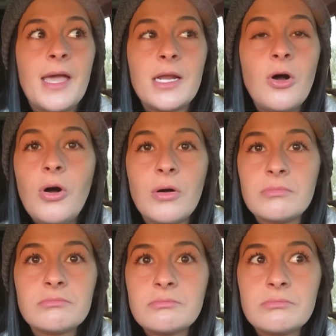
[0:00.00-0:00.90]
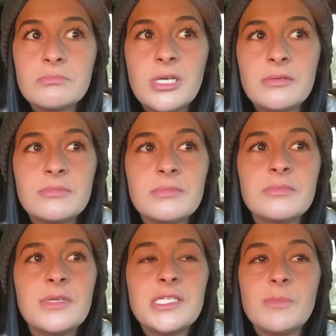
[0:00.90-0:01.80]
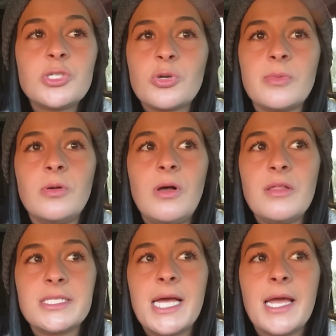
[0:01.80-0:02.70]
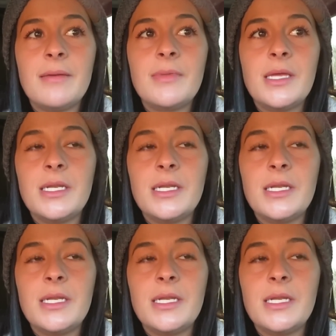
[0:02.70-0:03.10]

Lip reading: at all. He's miserable all the time